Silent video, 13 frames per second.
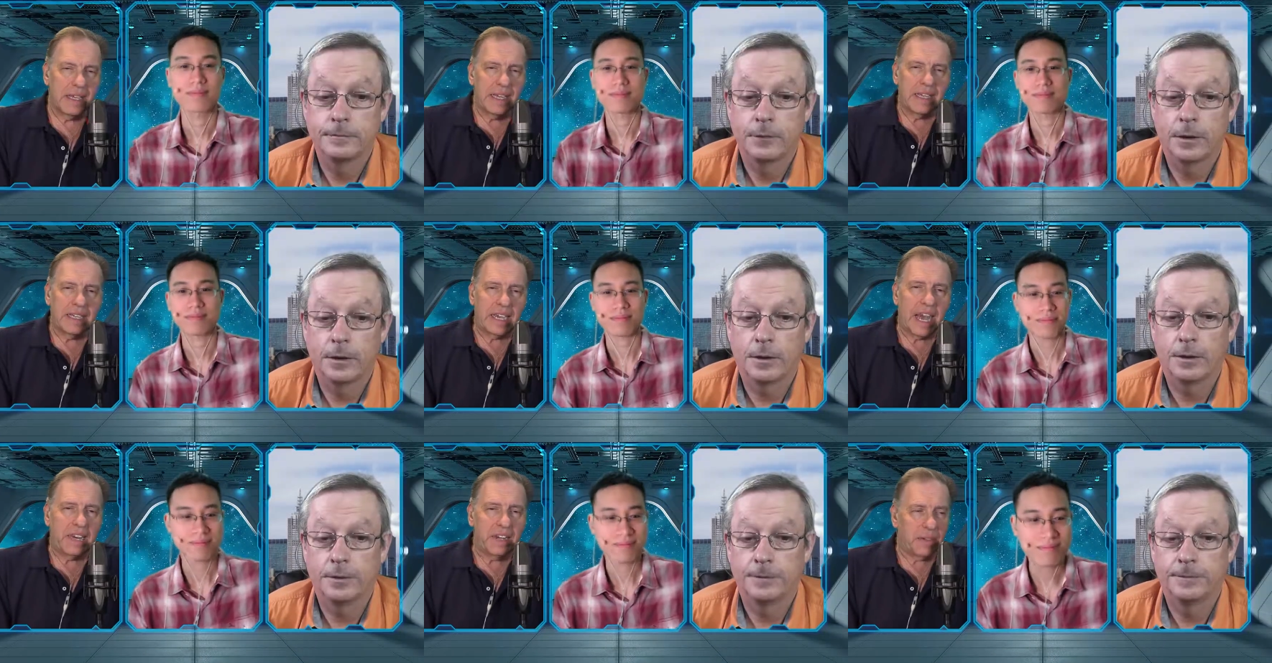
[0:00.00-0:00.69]

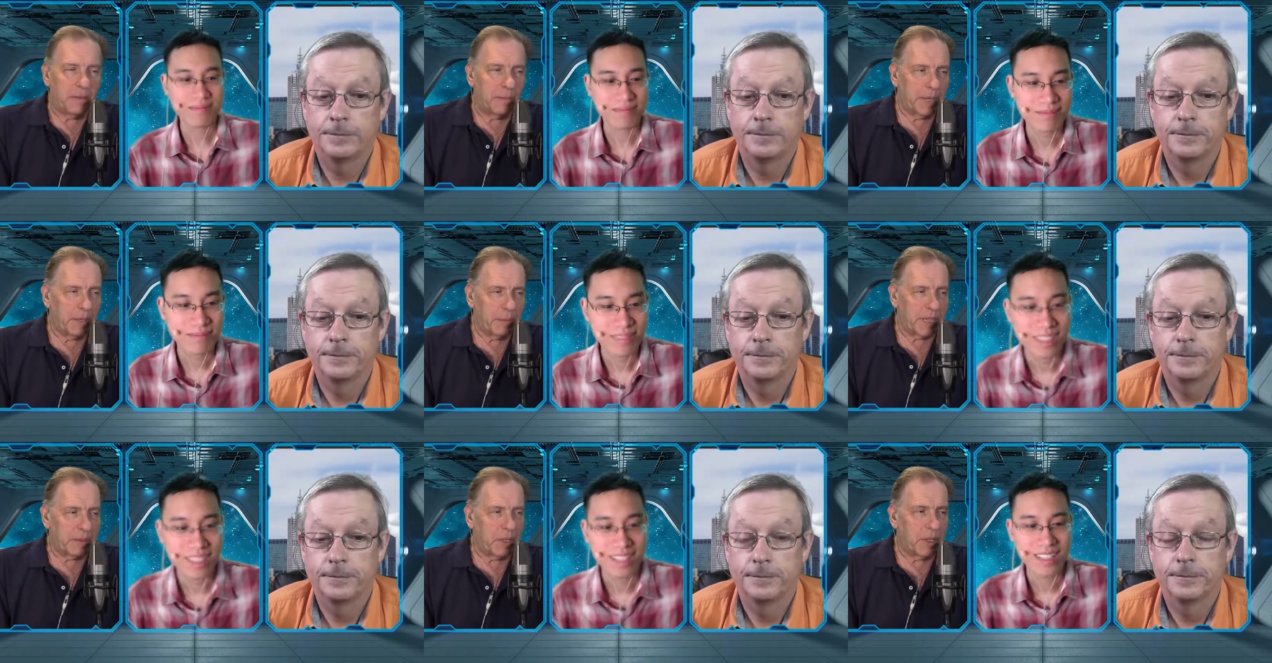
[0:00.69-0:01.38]
Speaker 1: Canon made a
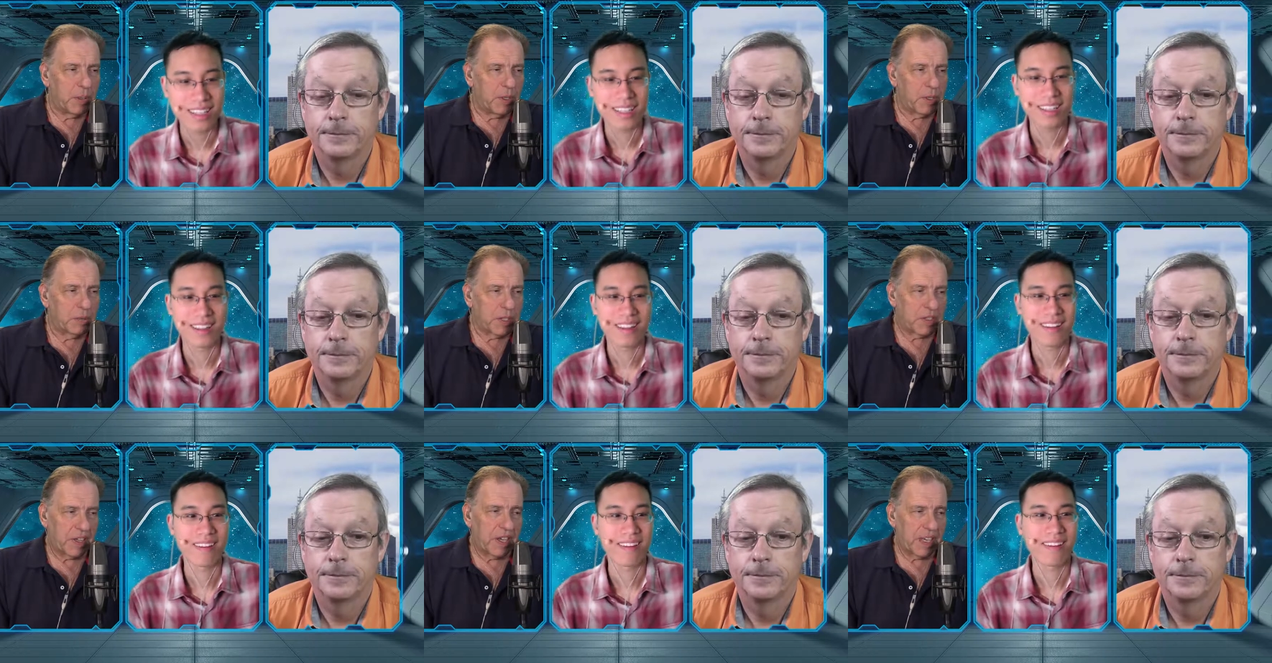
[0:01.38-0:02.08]
big, huge
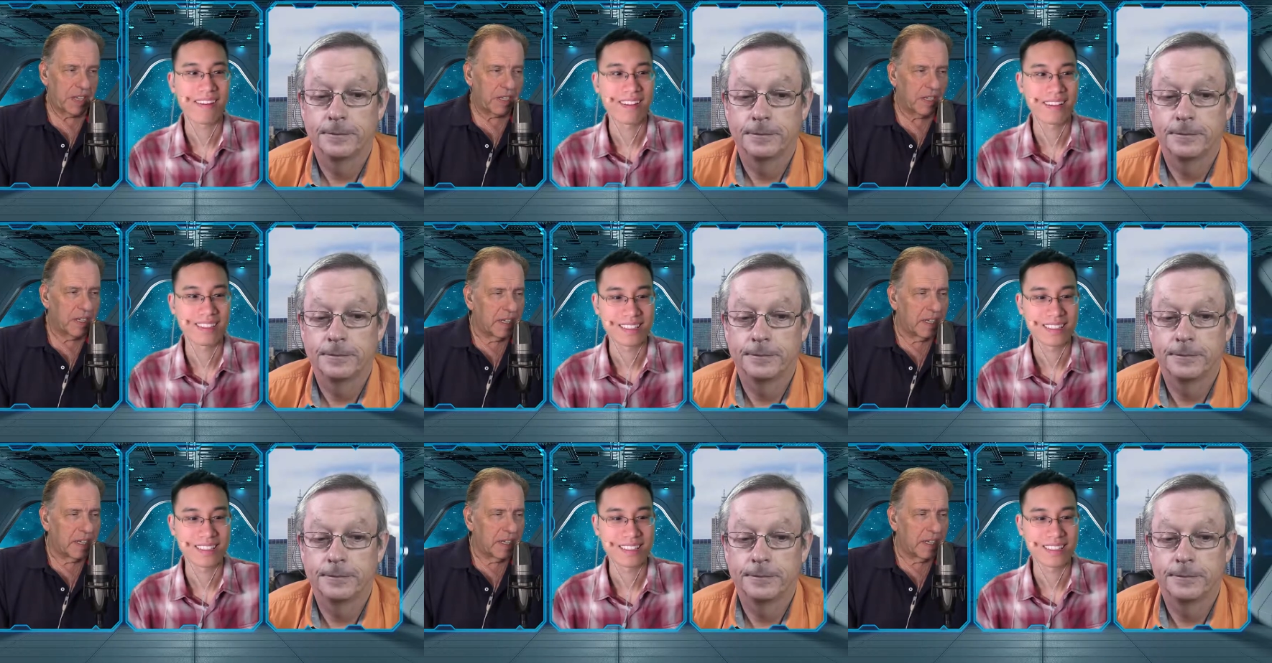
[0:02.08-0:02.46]
mistake.